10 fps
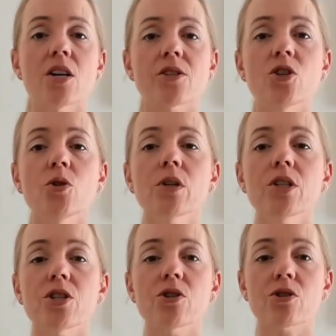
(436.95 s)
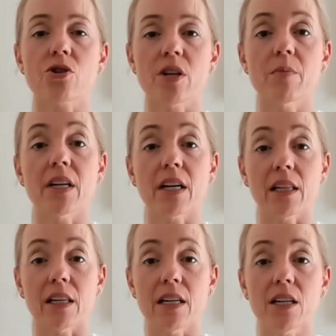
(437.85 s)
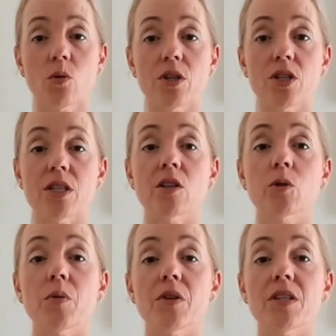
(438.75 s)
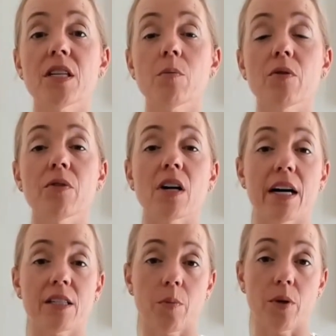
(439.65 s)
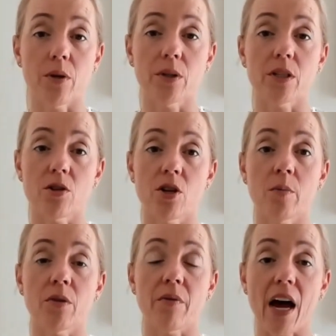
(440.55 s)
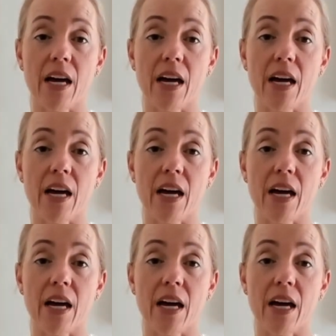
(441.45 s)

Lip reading: So you want to do your treatment at a clinic which deals with the tip of the iceberg in terms of